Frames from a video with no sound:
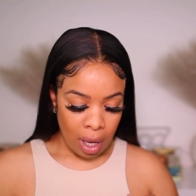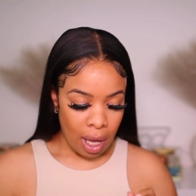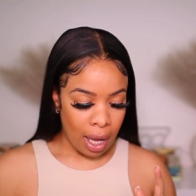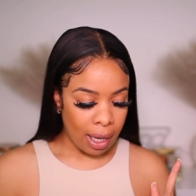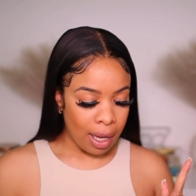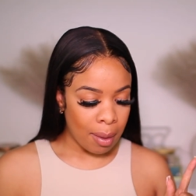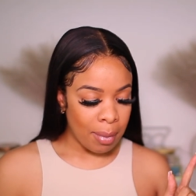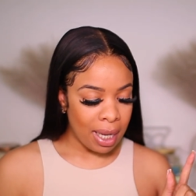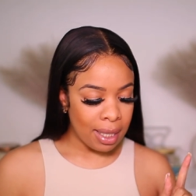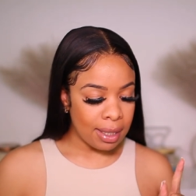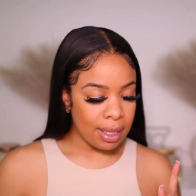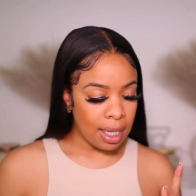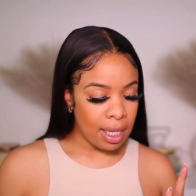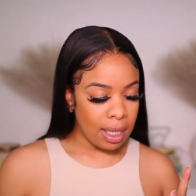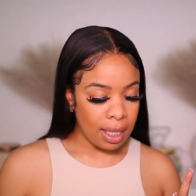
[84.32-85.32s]
I got
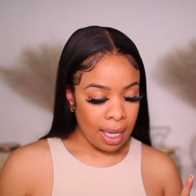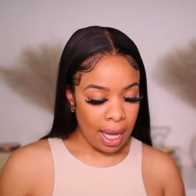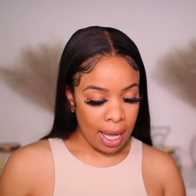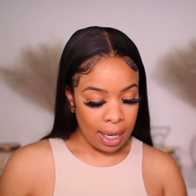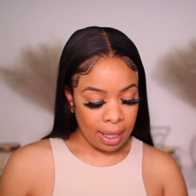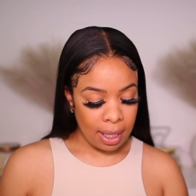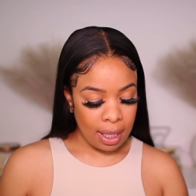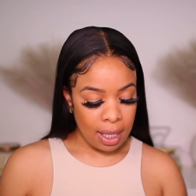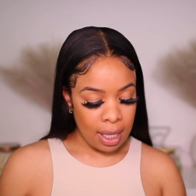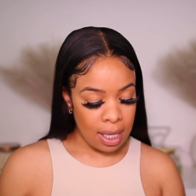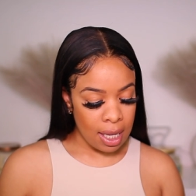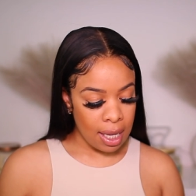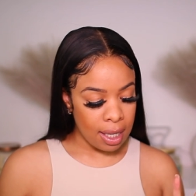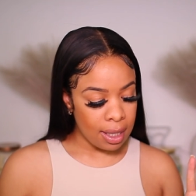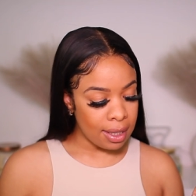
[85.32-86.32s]
mine in
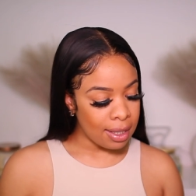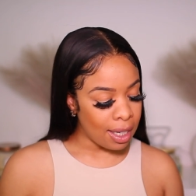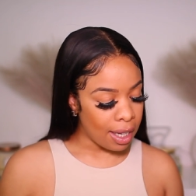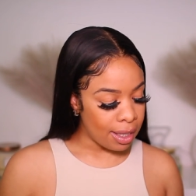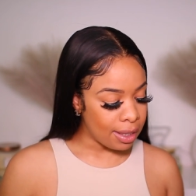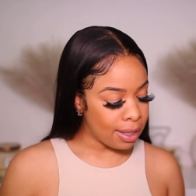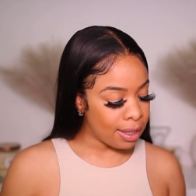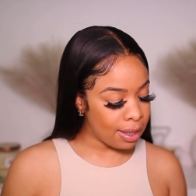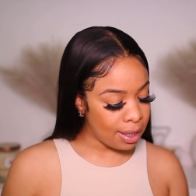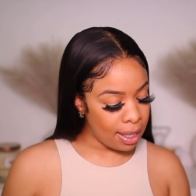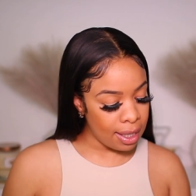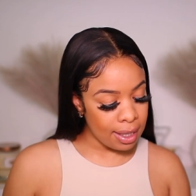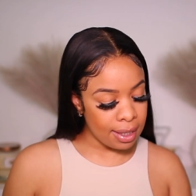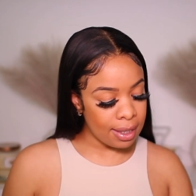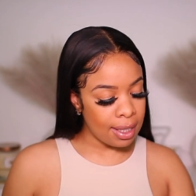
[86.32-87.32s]
khaki in a size
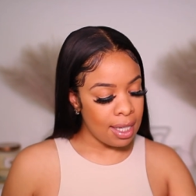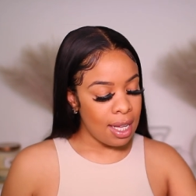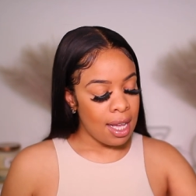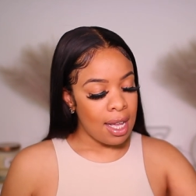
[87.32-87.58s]
six.